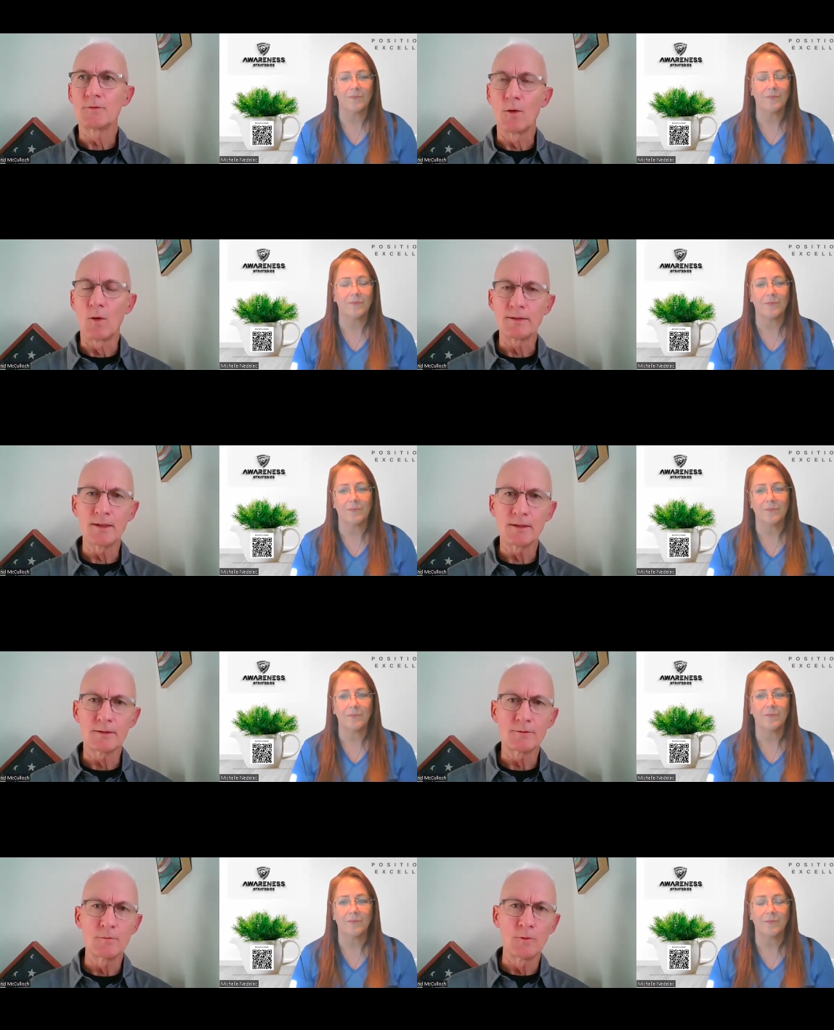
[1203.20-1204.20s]
Speaker 1: so I think
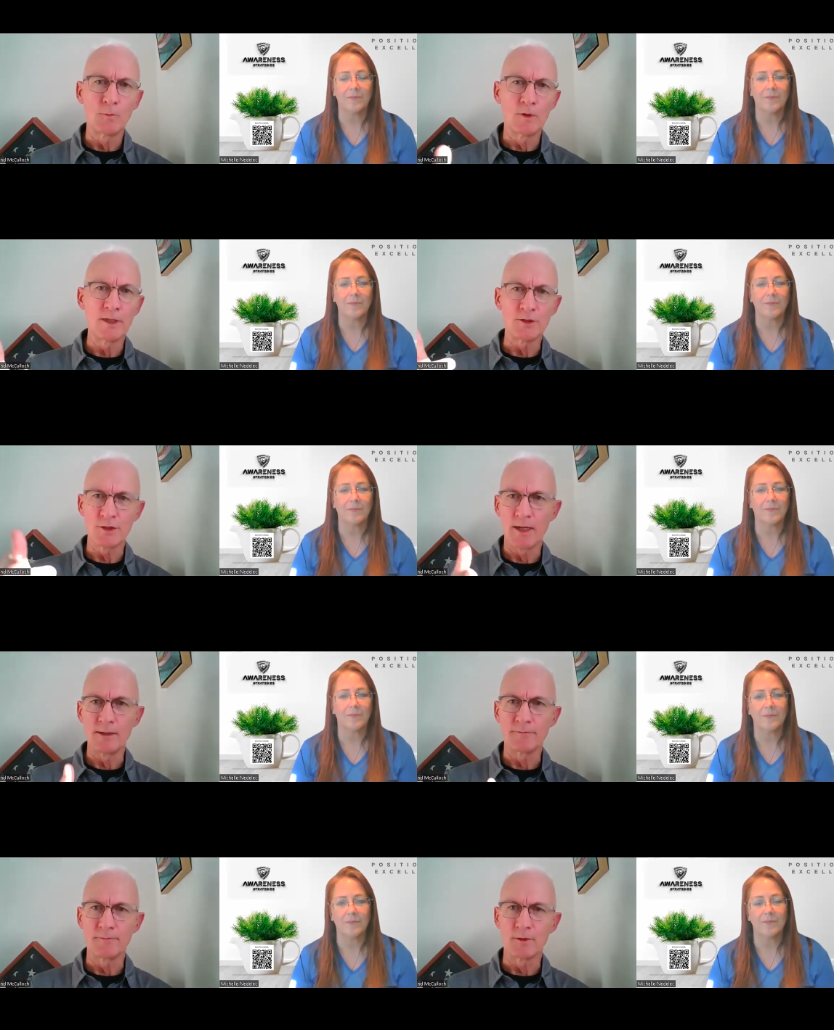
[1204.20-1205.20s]
we'll, we'll hit
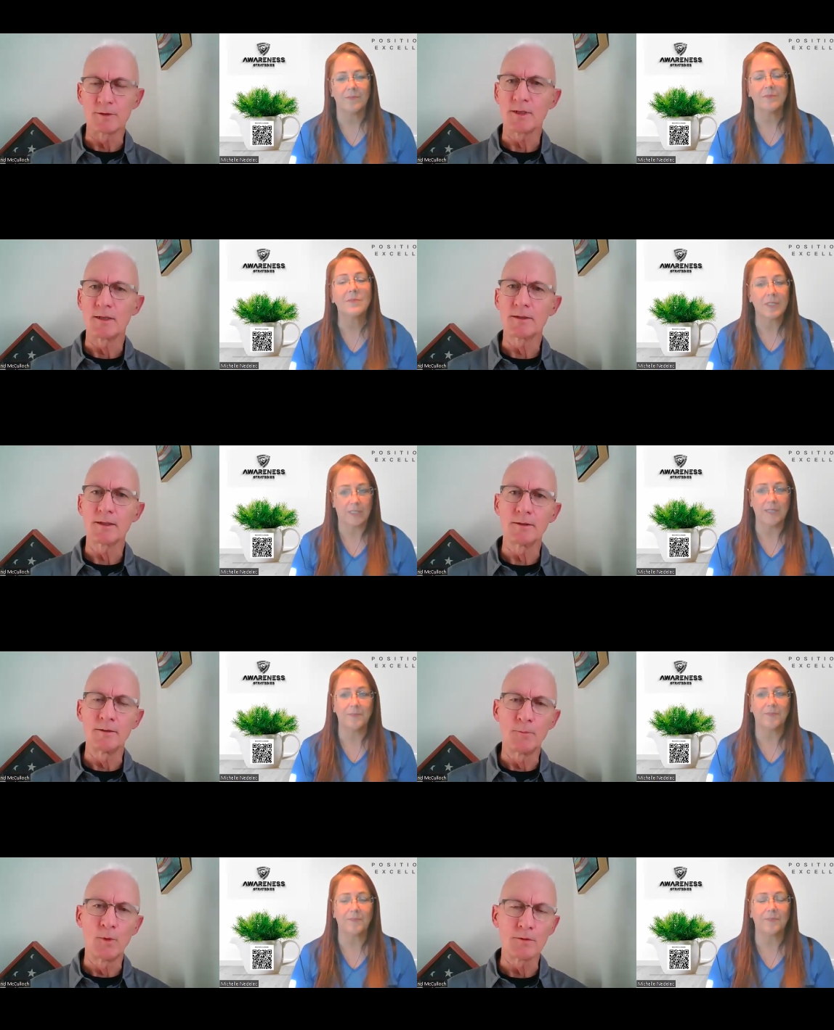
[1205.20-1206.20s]
change first. I think the okay.
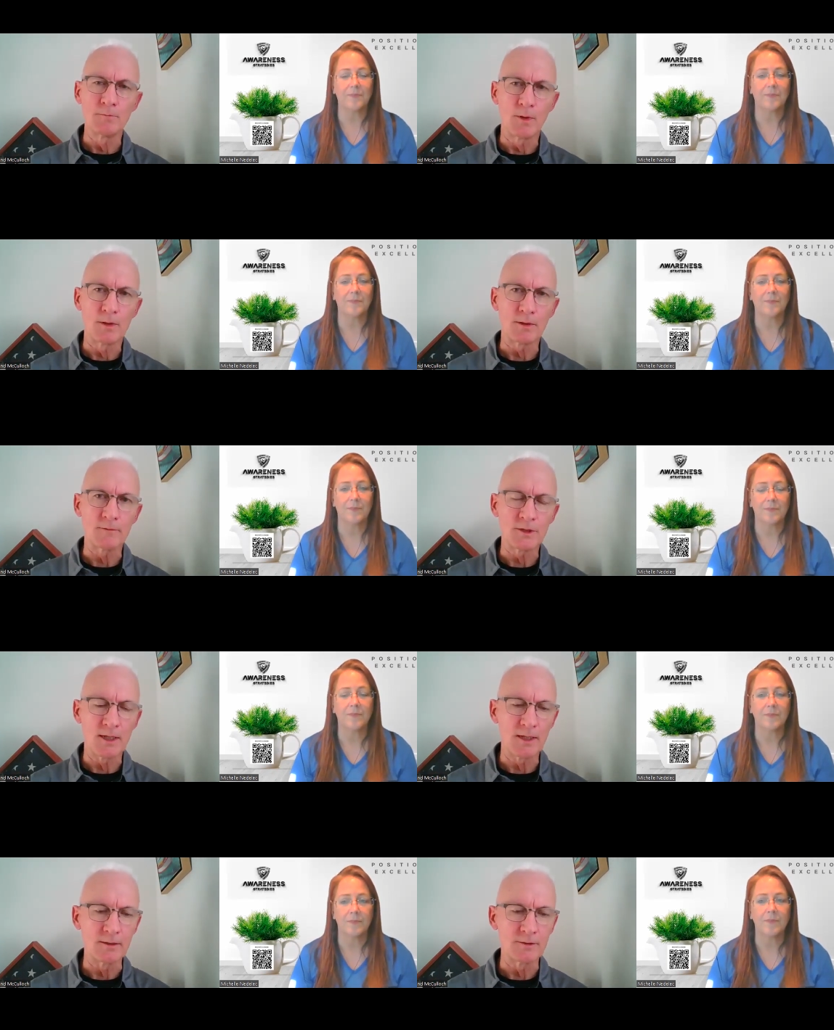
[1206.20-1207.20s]
important part of
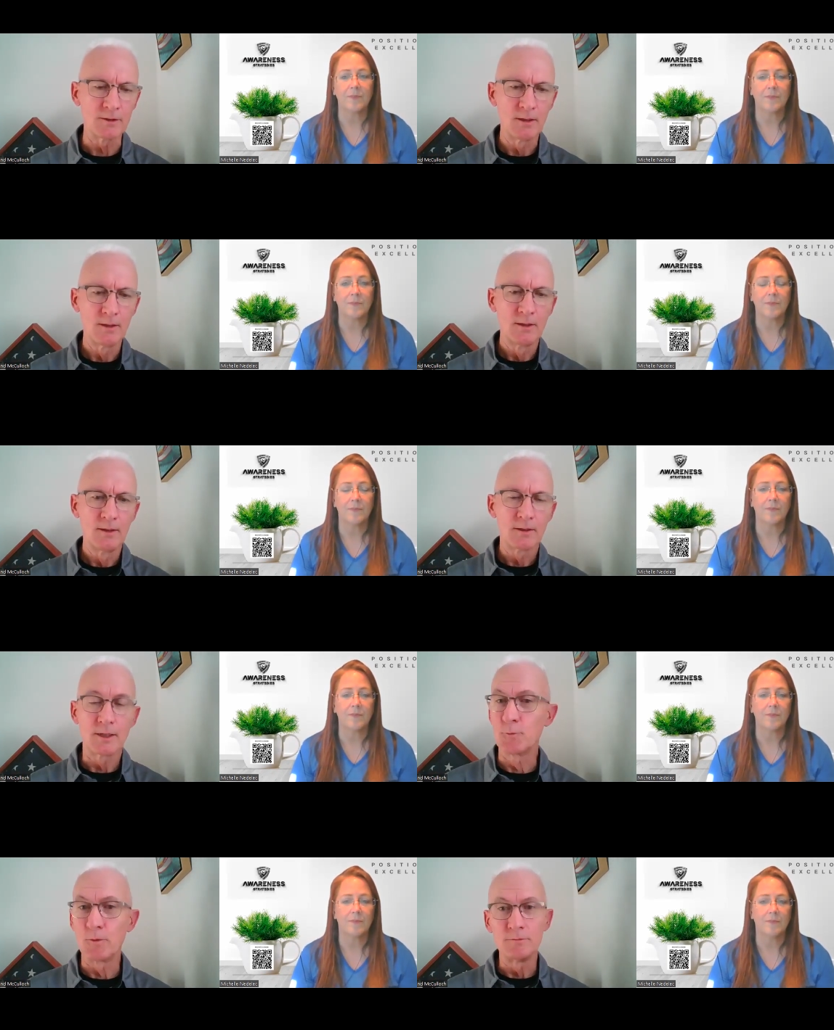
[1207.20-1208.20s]
change,
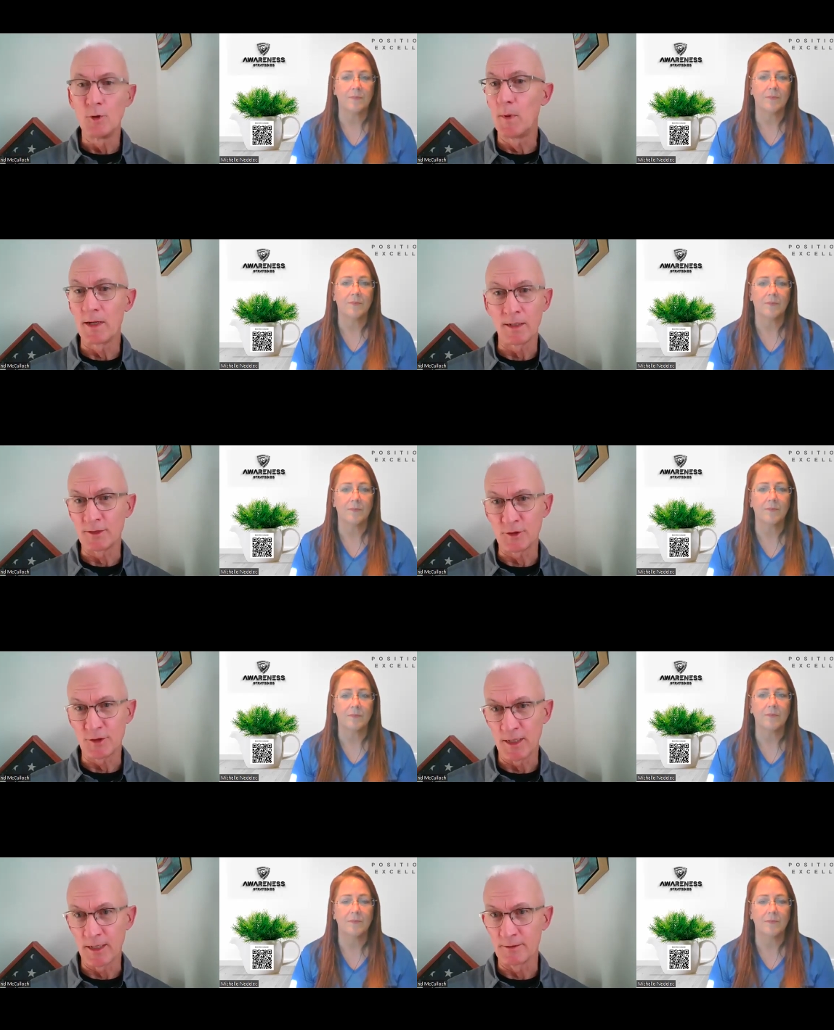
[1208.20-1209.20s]
because nobody likes
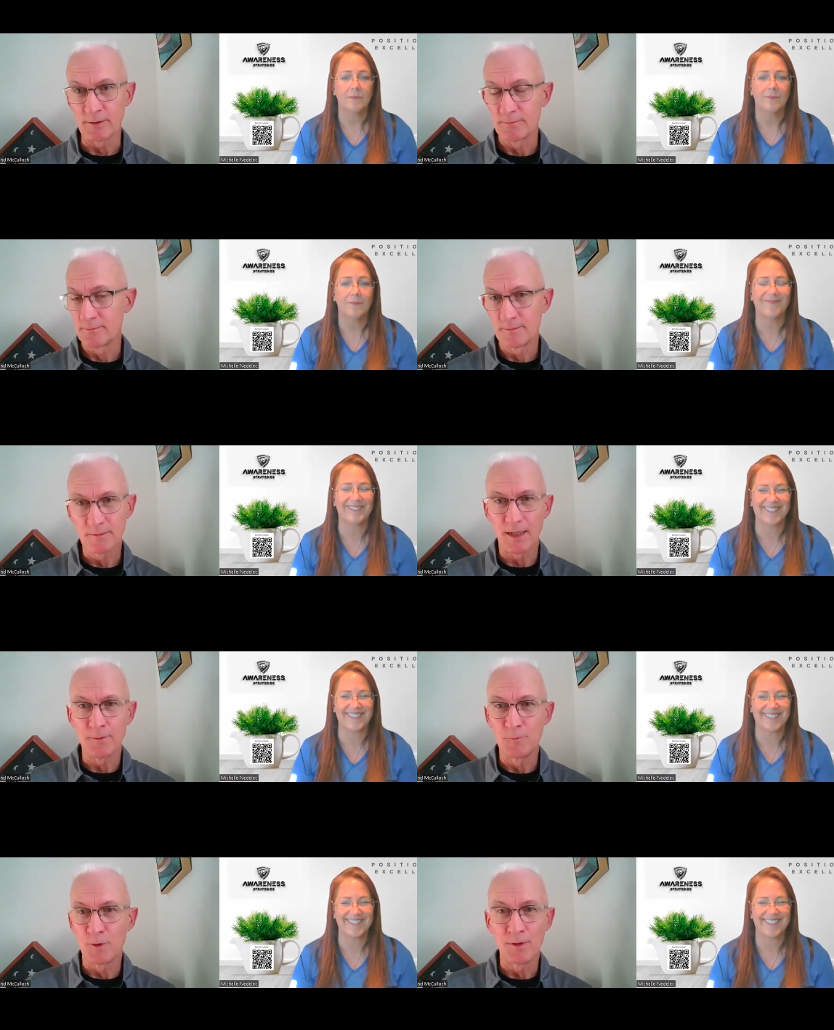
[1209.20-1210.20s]
change. Okay,
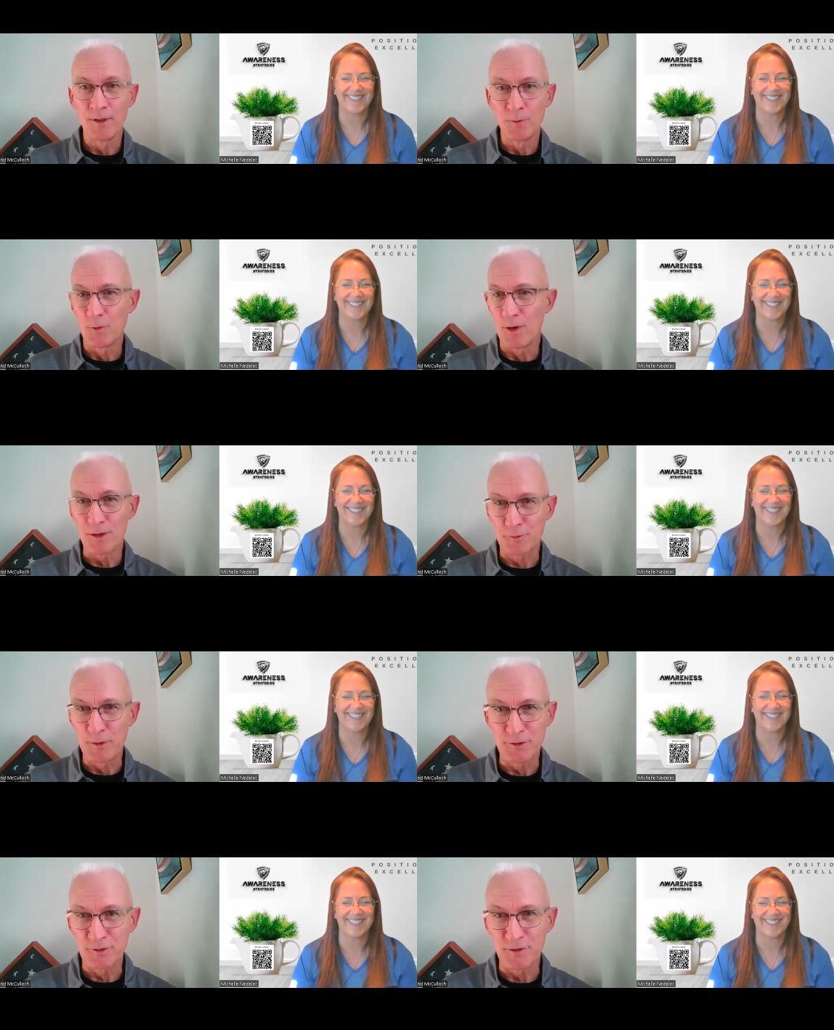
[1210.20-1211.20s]
we're we're all
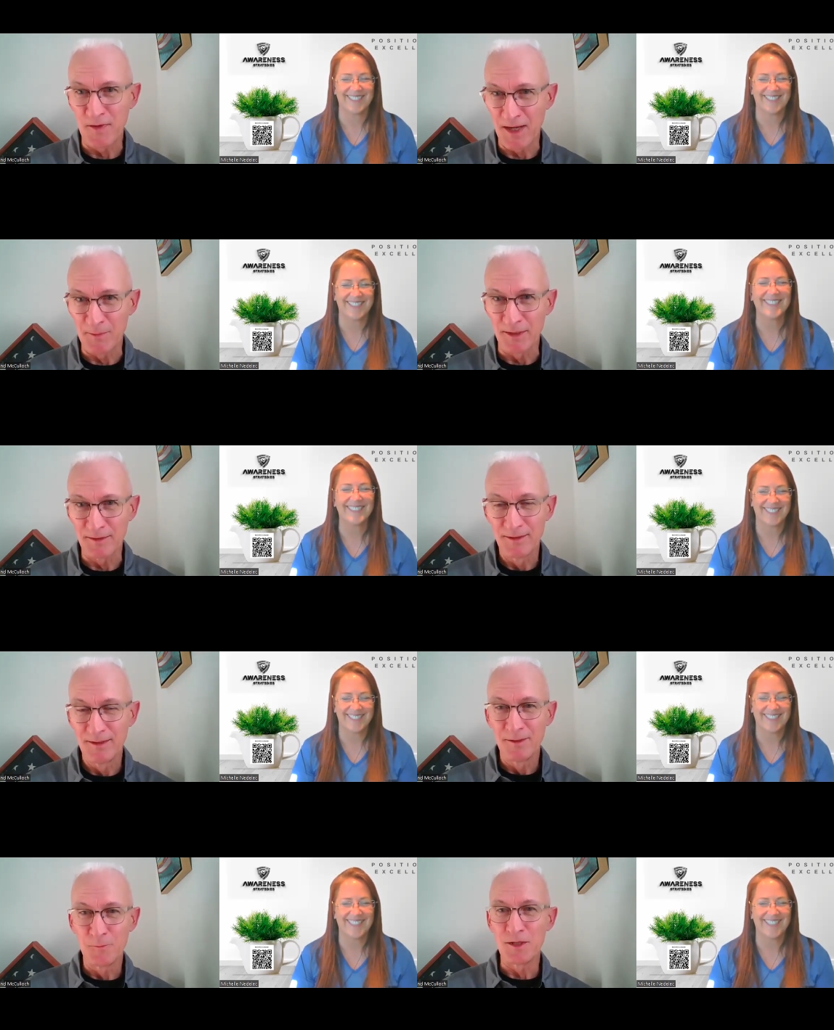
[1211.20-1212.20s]
creatures of habit.
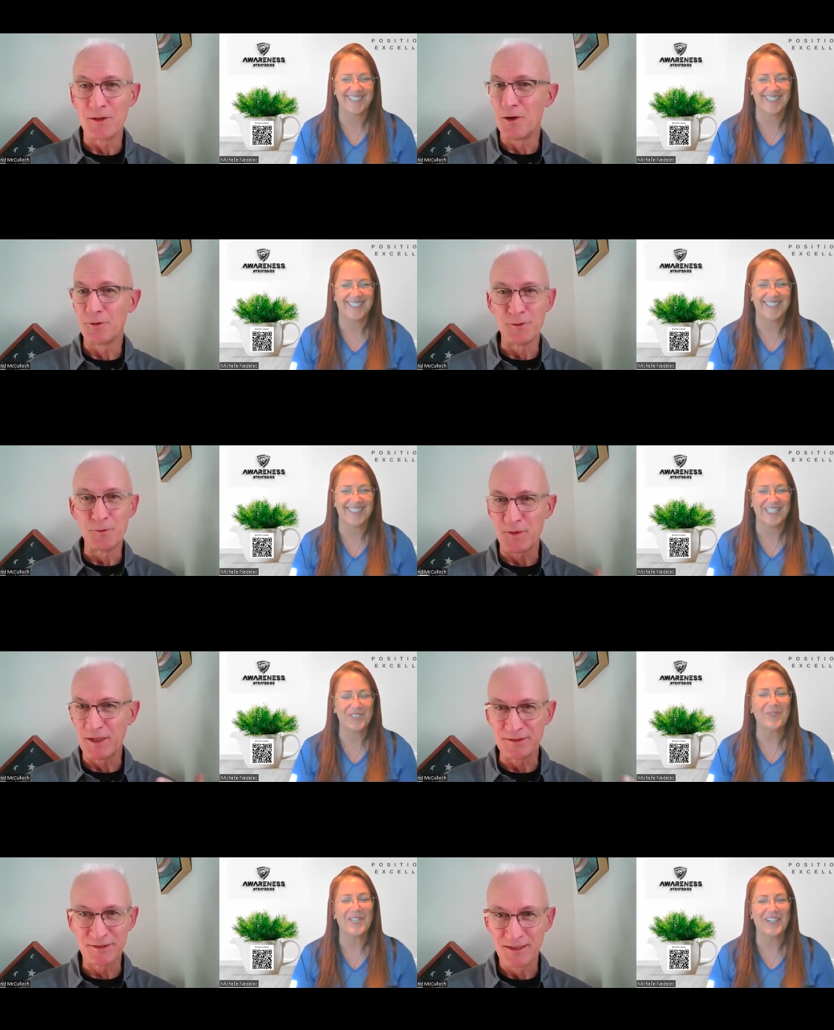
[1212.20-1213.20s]
We all do
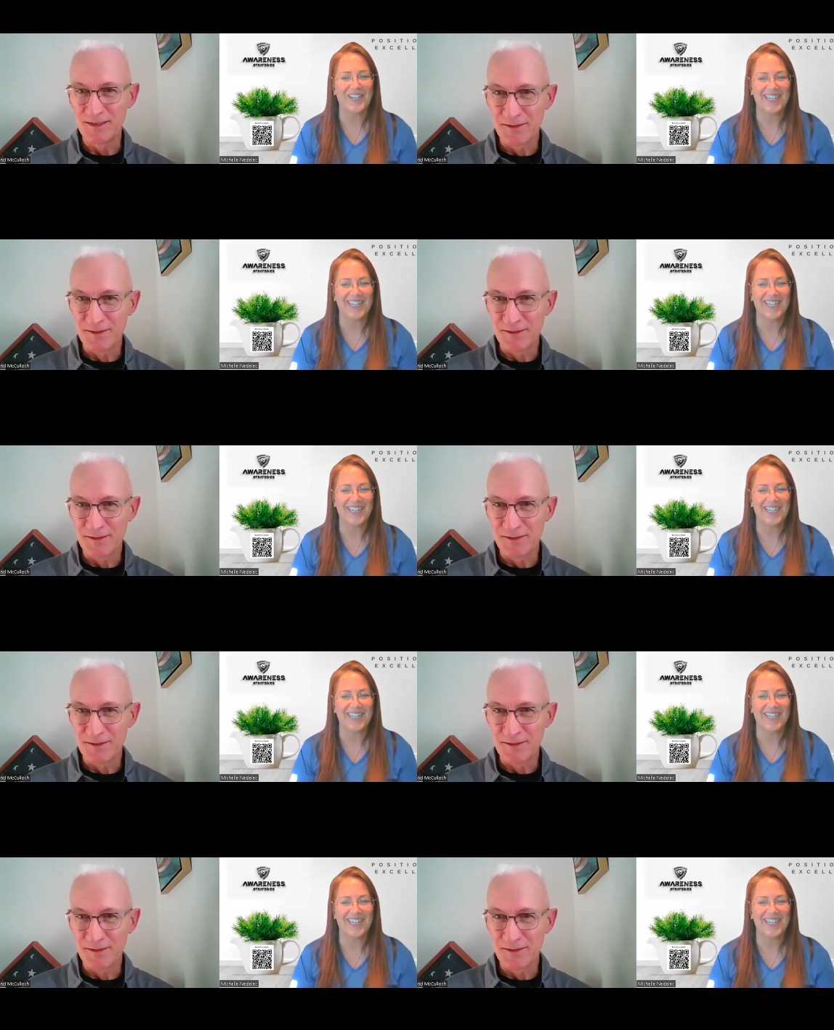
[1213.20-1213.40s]
things